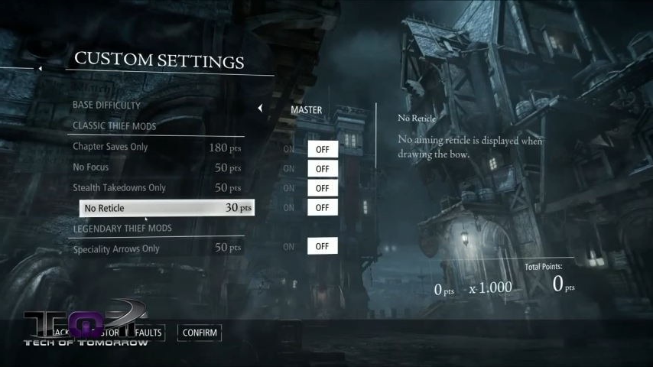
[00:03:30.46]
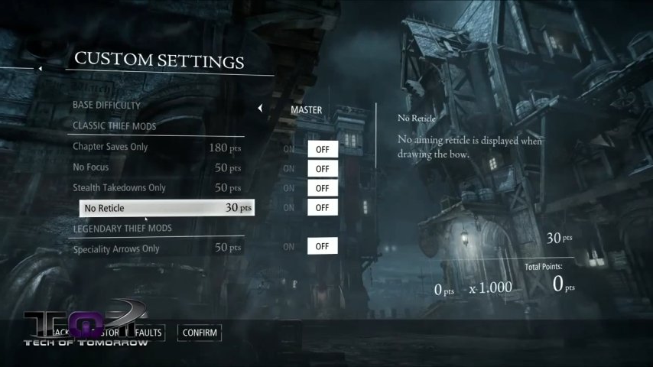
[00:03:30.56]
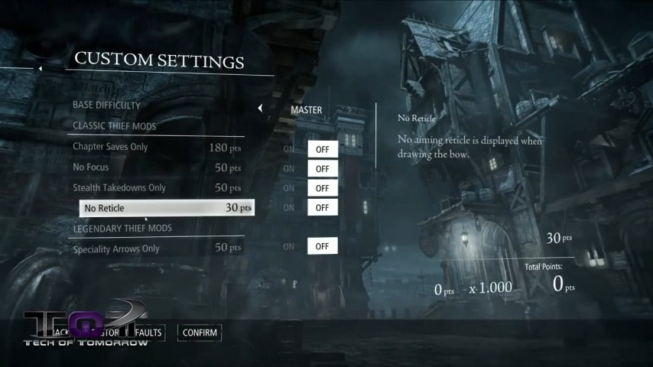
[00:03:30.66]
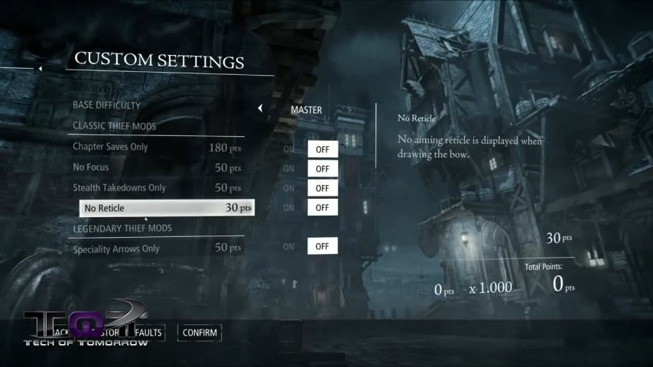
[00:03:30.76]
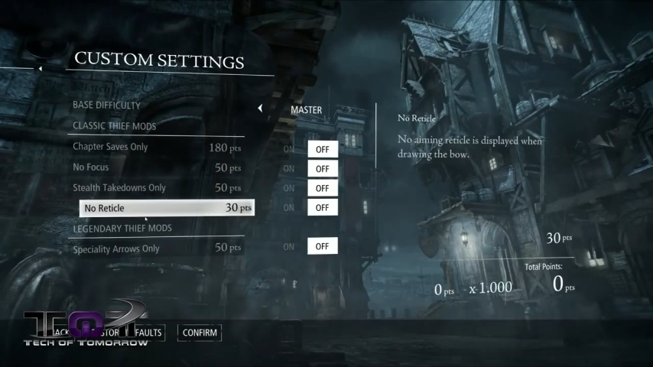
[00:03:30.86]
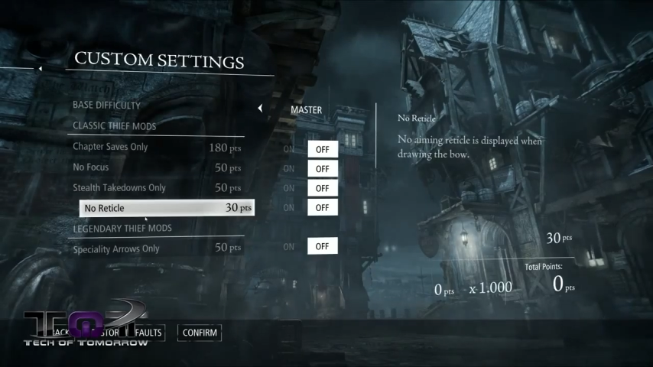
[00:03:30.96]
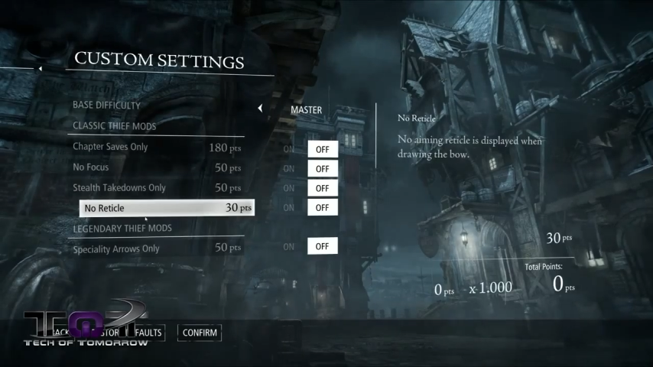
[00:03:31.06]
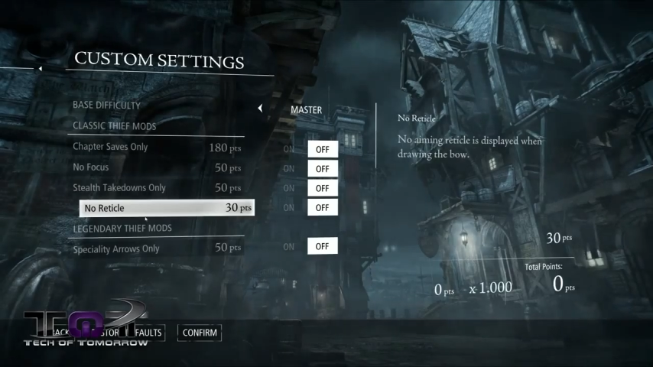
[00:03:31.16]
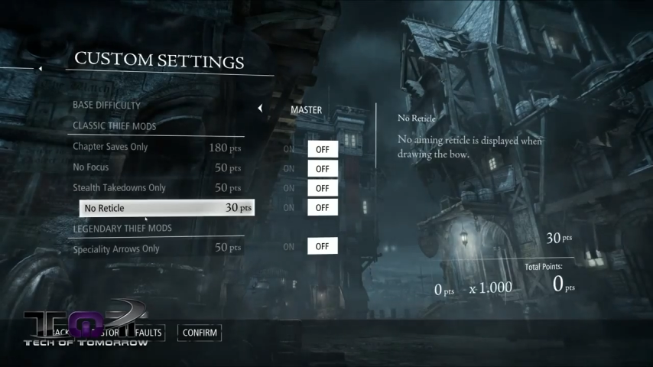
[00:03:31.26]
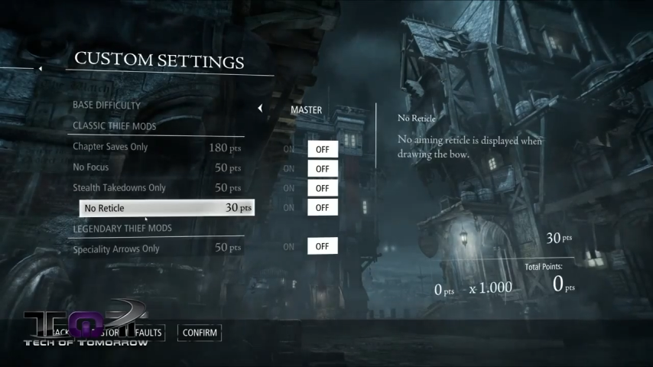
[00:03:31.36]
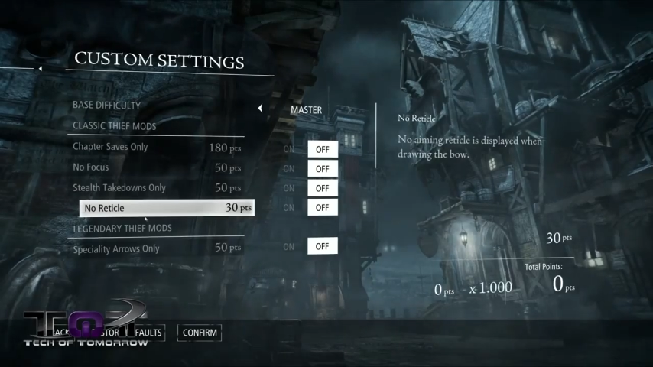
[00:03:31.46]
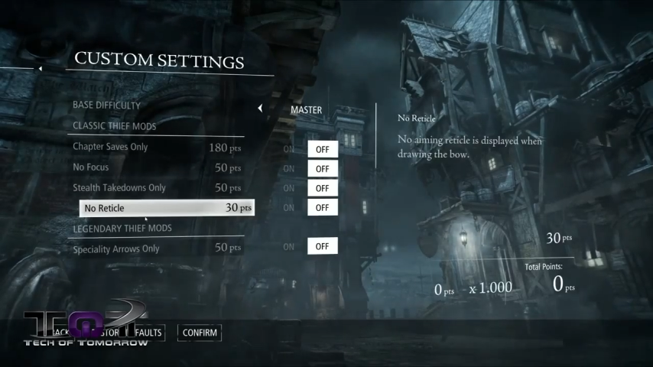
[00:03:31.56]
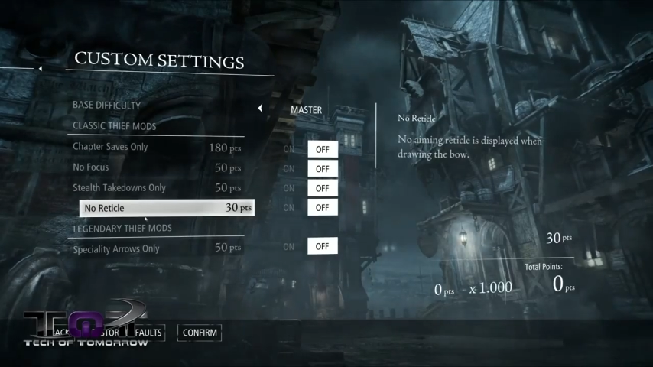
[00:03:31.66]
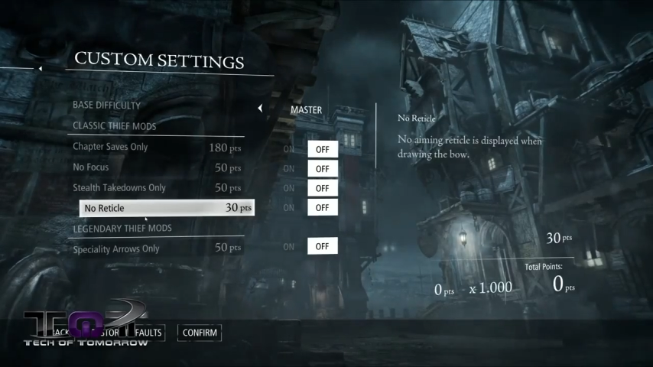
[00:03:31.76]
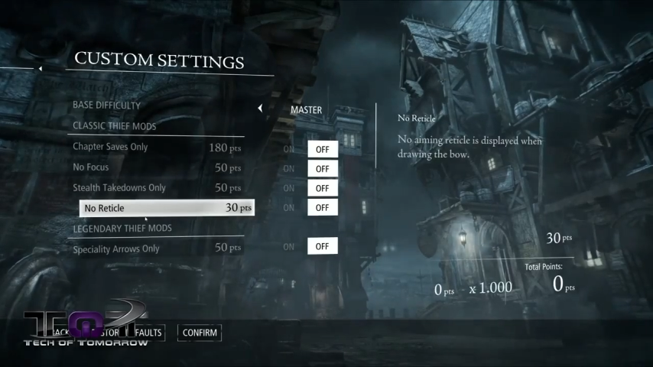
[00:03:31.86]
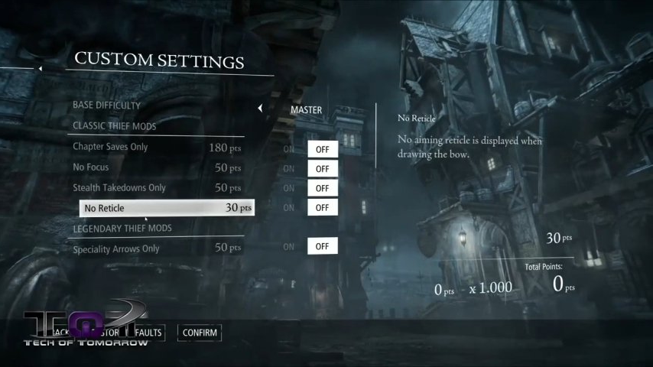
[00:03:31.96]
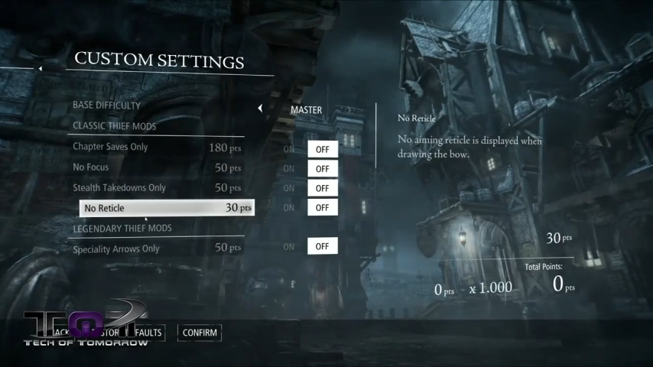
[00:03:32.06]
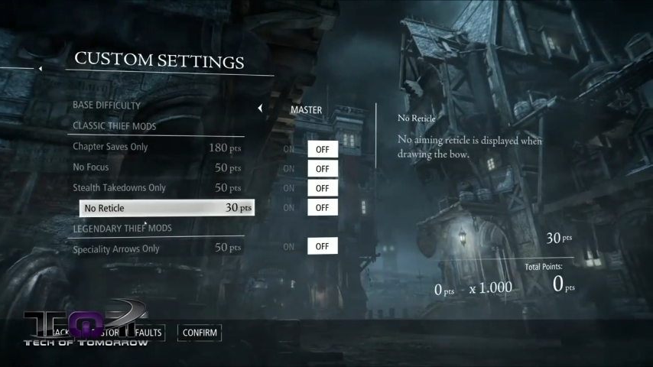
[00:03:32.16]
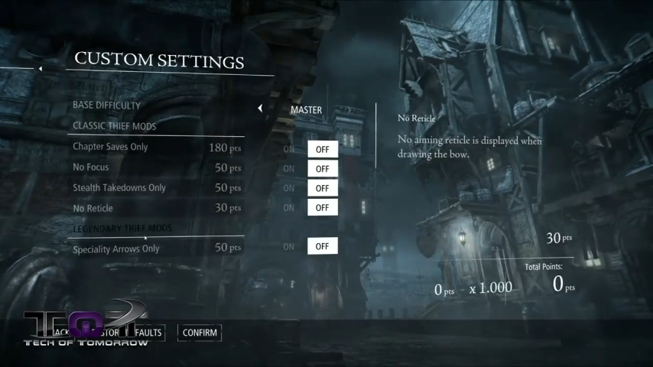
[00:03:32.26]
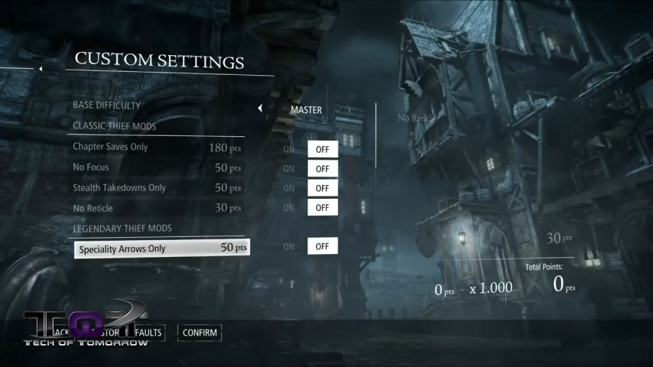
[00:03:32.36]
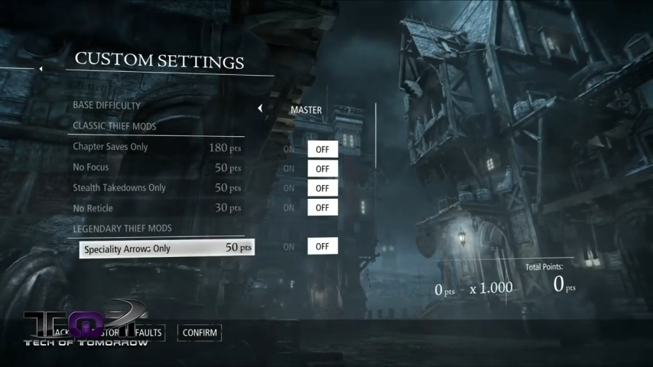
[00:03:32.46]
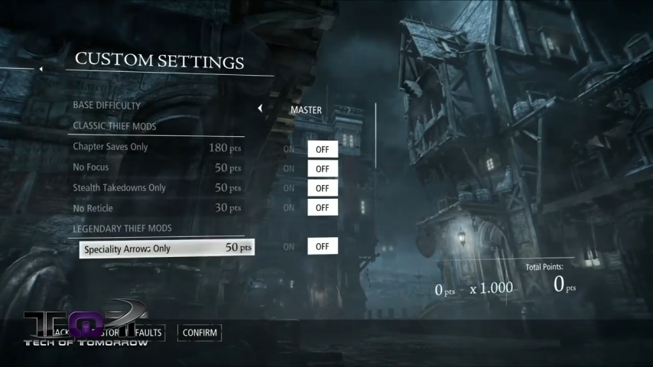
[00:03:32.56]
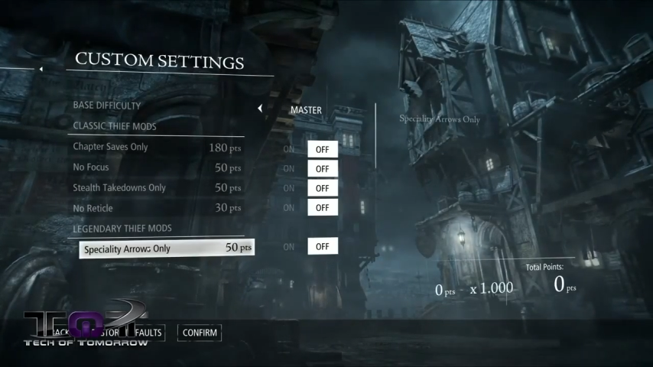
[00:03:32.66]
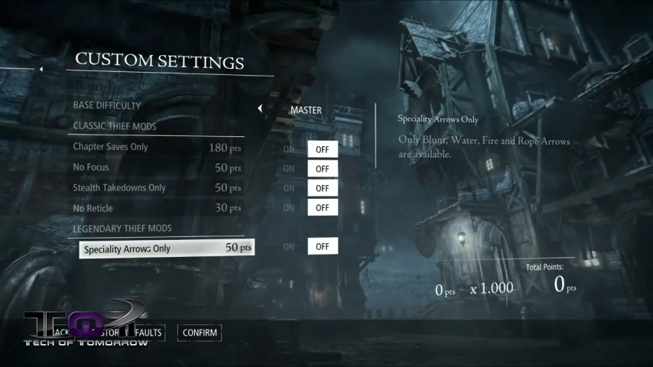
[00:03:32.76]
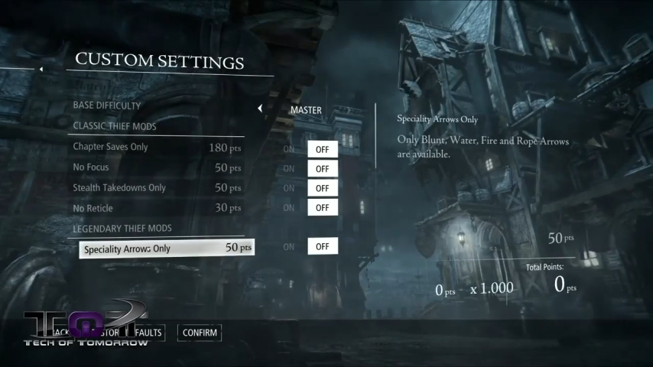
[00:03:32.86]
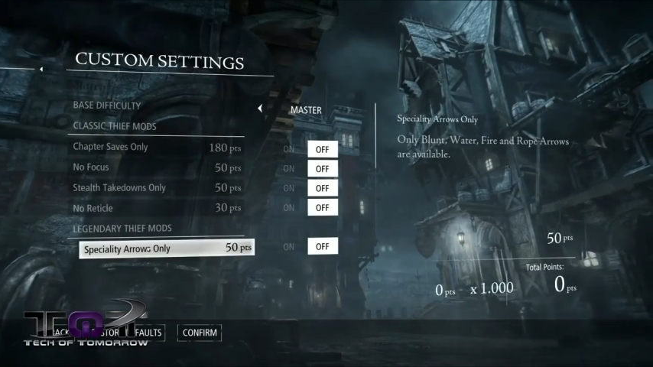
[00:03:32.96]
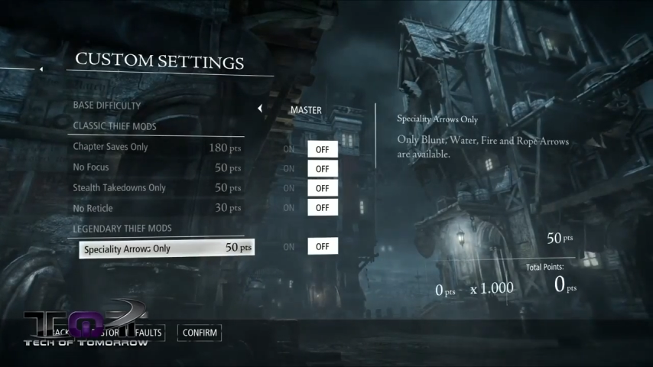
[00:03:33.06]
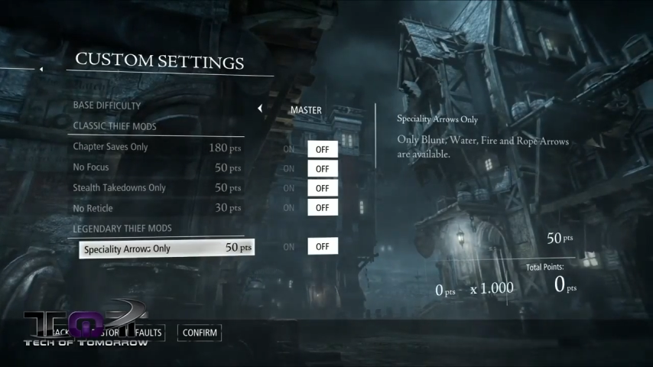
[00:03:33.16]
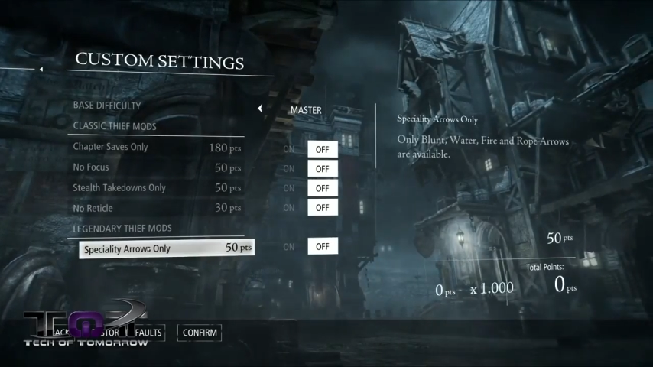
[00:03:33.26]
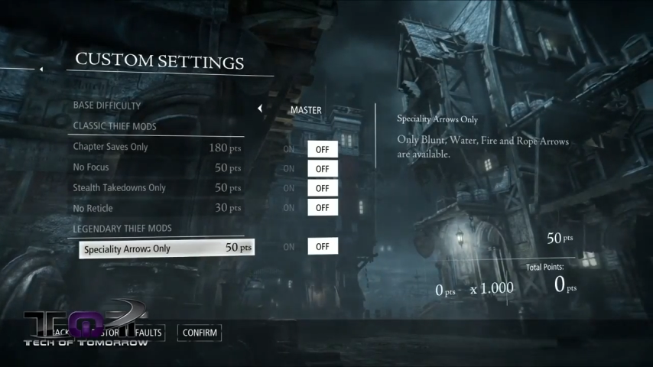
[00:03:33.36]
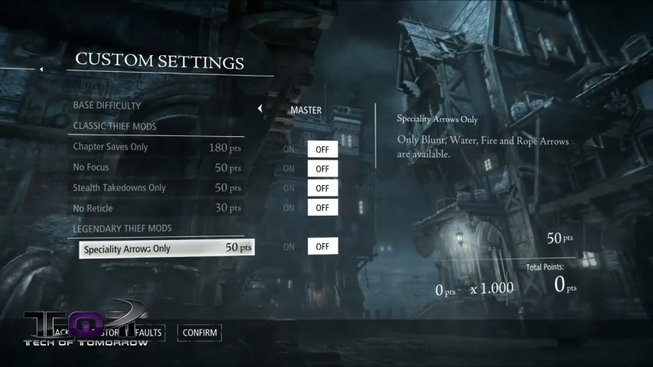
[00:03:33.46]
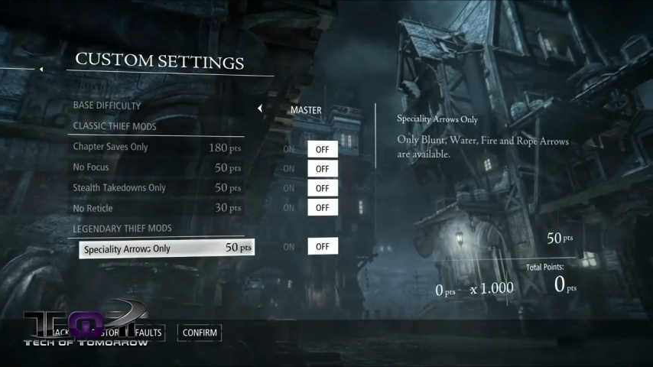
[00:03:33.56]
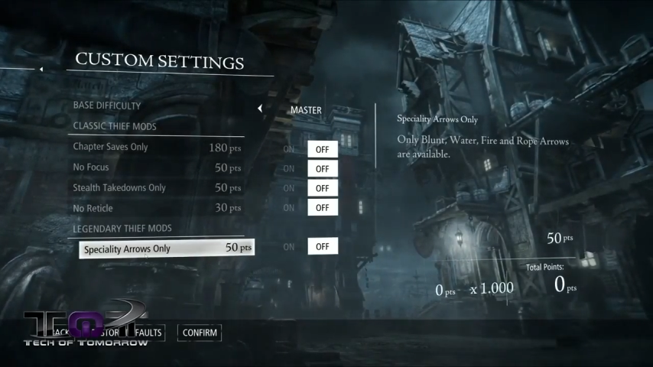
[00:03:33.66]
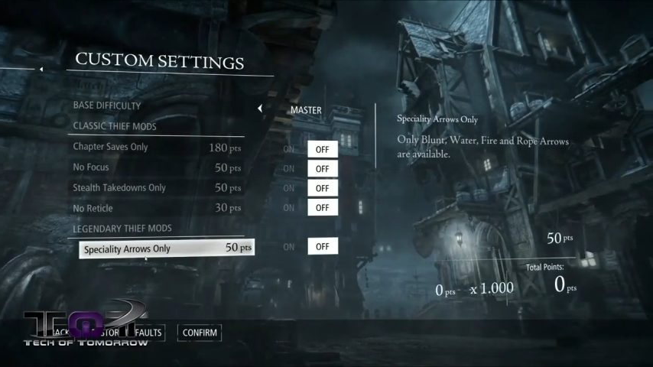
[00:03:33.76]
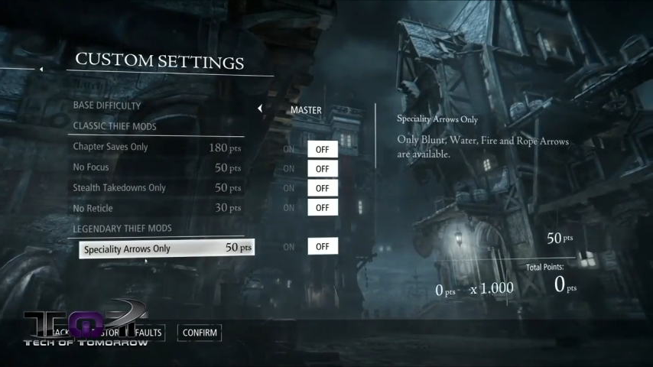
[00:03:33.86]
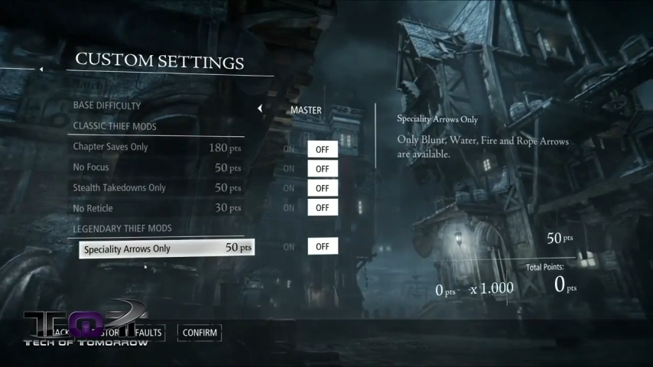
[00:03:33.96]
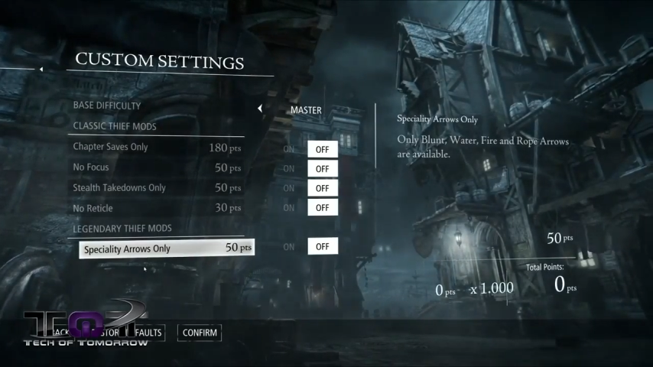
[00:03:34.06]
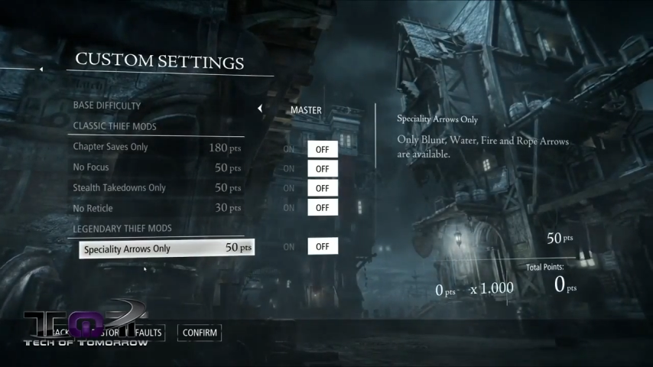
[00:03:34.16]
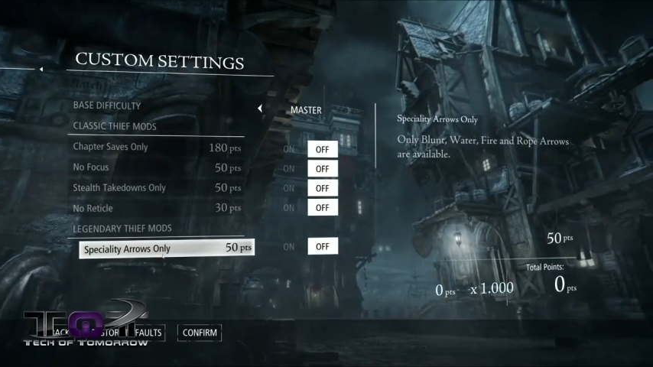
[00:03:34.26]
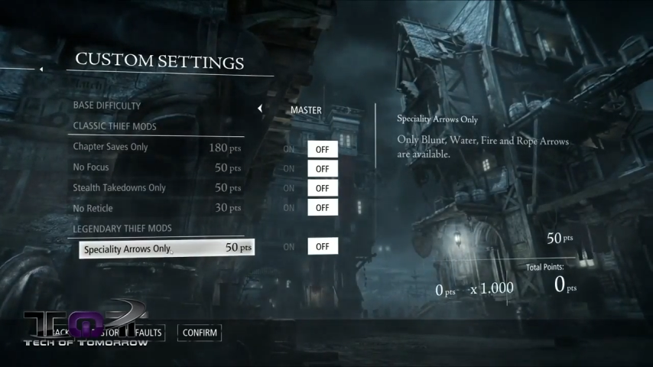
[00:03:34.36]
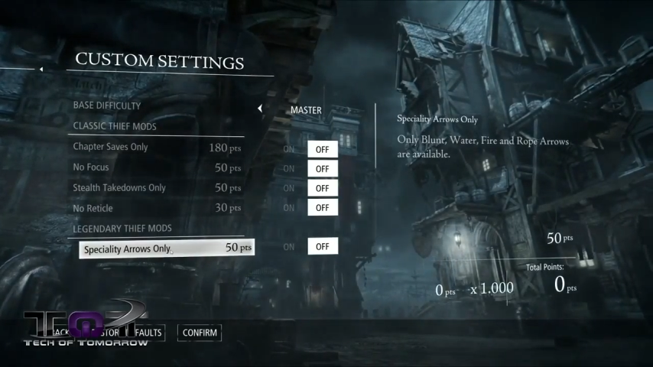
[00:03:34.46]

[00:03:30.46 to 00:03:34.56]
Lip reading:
(no speaker visible)